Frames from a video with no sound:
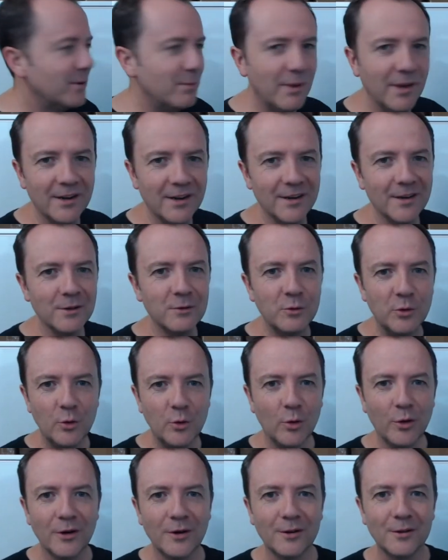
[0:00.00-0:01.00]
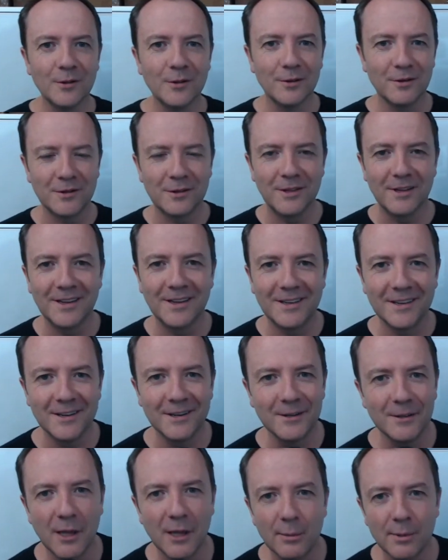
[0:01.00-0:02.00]
Made uh, New York look like
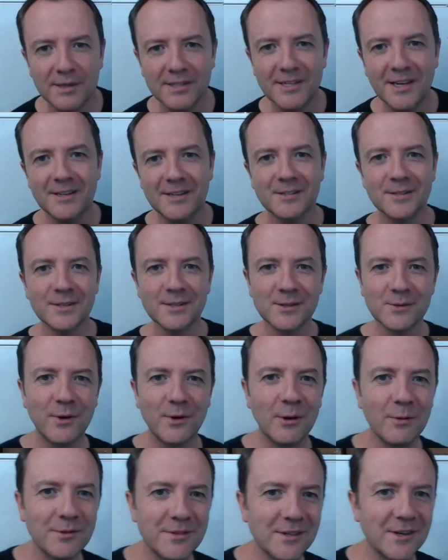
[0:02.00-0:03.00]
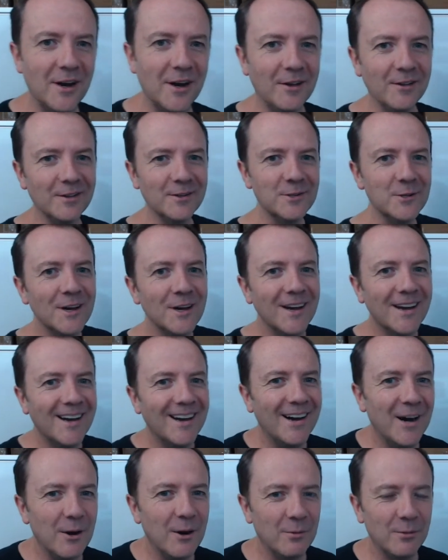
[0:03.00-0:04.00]
uh, Lubbock, Texas, where I went to college,
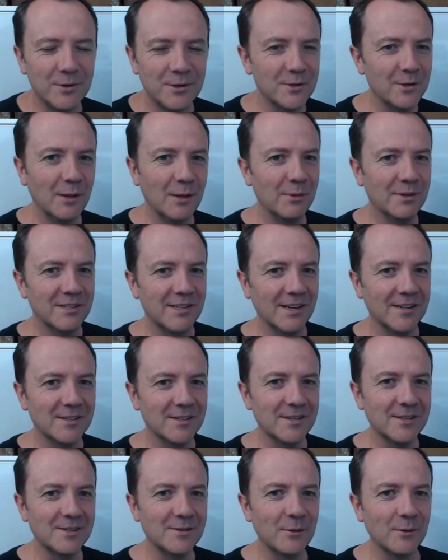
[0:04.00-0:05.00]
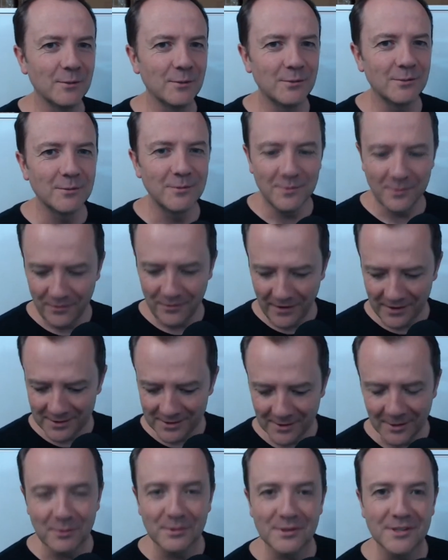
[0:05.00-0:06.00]
uh, which Lubbock, Texas, no
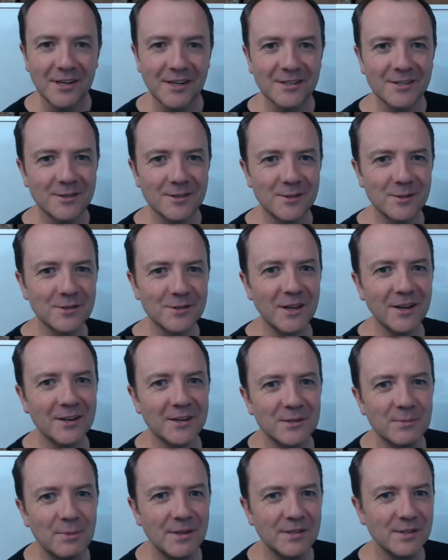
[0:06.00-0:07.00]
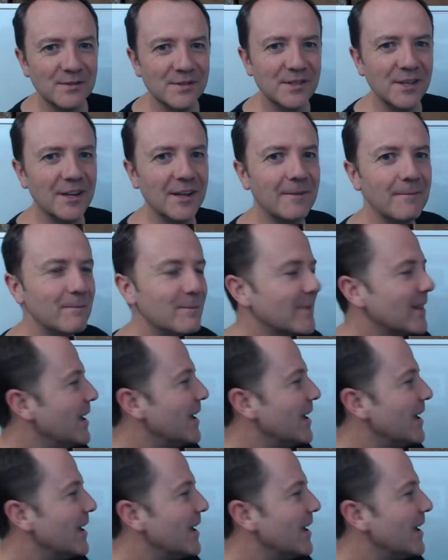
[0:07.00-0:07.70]
offense to Lubbock, Texas, is just not an expensive city.